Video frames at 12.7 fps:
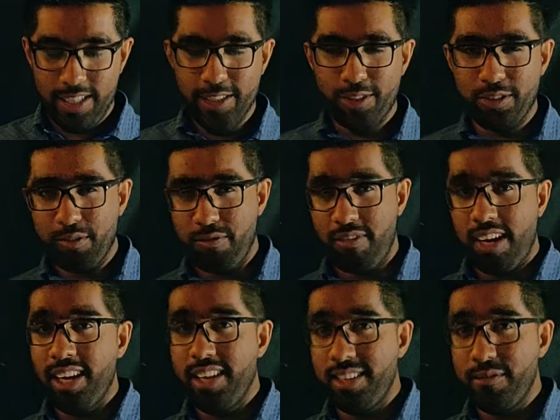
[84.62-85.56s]
to
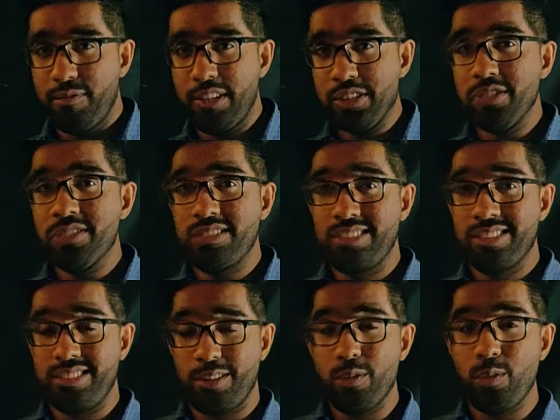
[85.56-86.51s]
define it, frictional
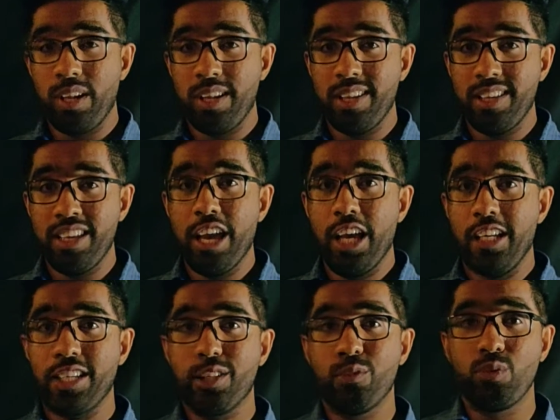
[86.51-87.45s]
stir welding
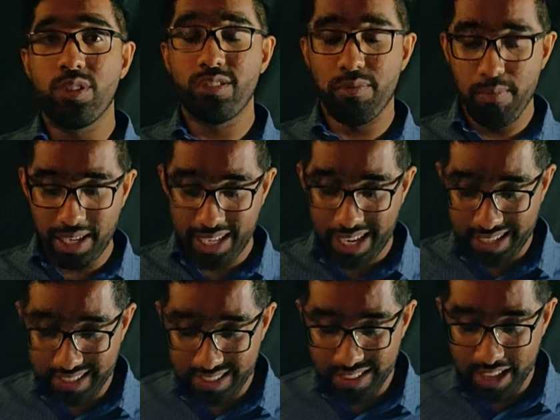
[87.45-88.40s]
converts
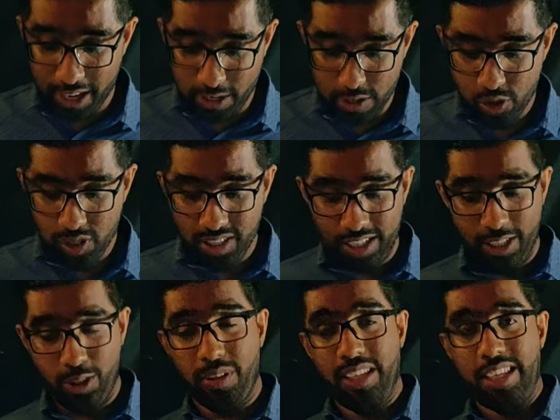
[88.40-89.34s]
mechanical energy
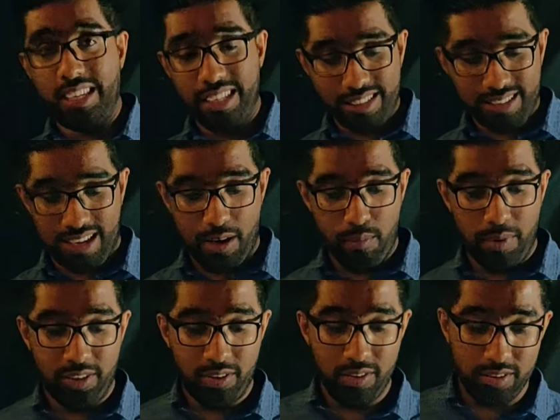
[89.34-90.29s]
into heat and
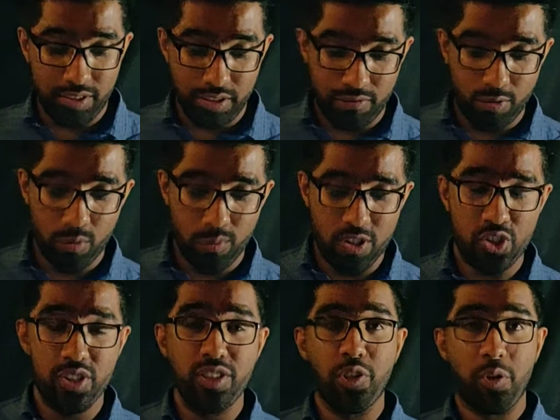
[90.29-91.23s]
material
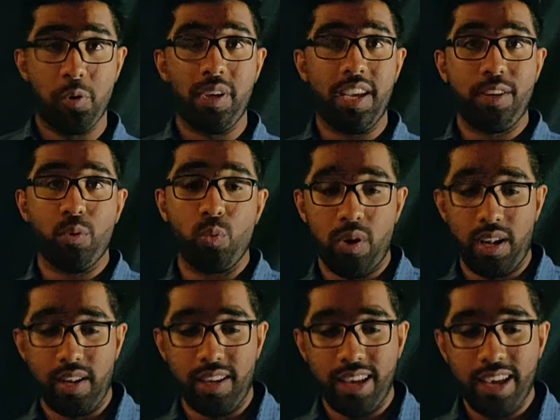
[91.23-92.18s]
deformation to create a
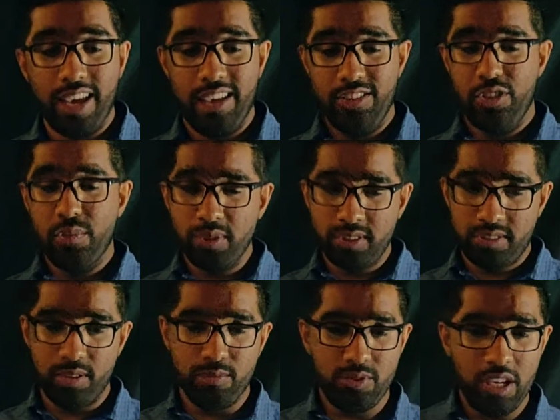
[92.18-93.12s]
weld. In simple
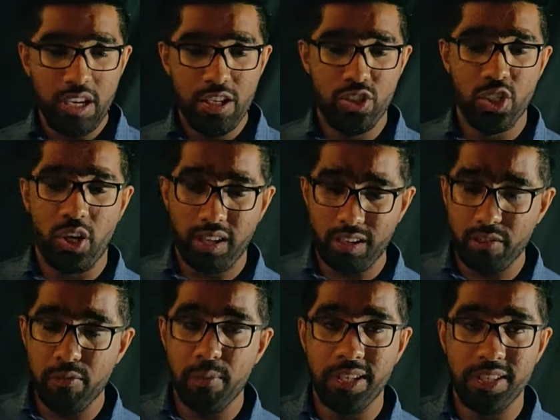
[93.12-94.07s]
terms, joining
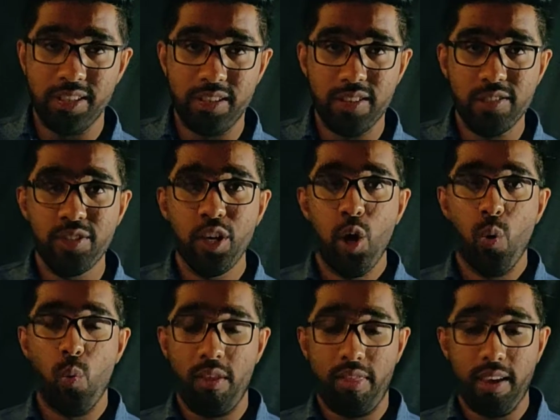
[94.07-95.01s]
of materials
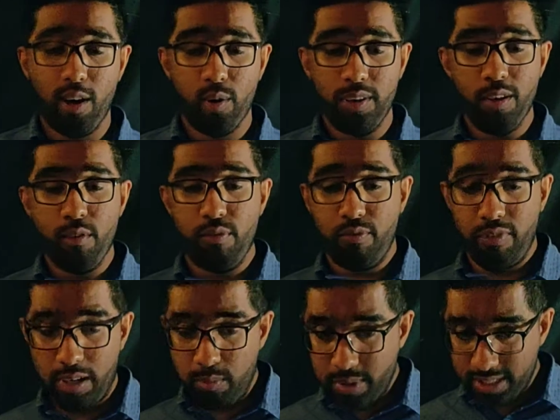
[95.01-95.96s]
without
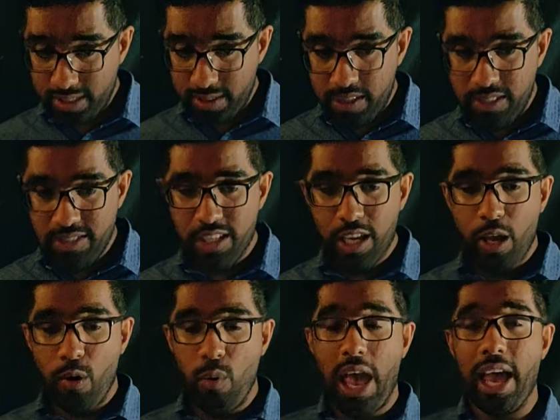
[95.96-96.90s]
filler materials,
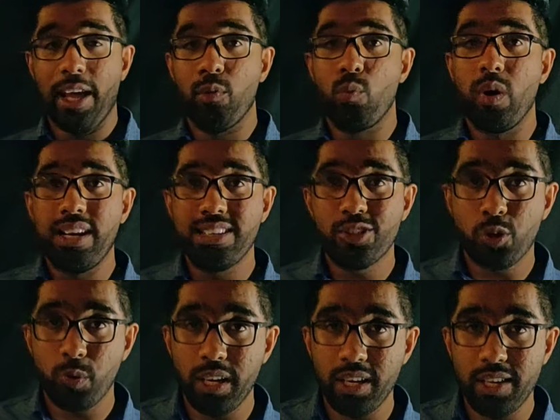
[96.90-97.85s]
and weld is
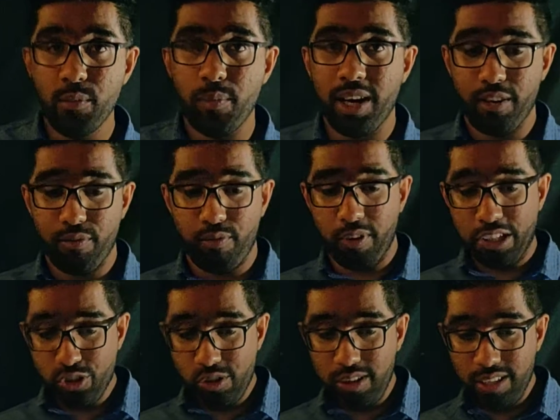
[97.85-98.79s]
created by
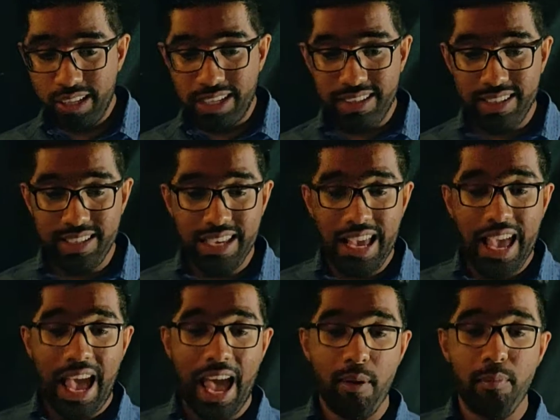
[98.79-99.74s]
frictional heating
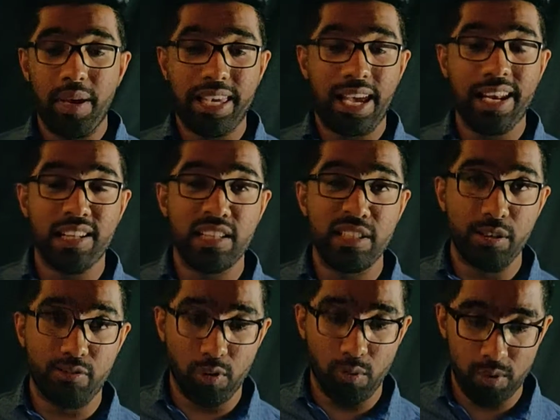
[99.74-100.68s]
and mechanical
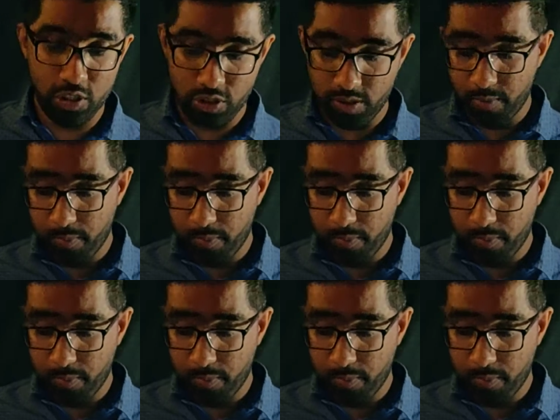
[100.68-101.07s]
deformation.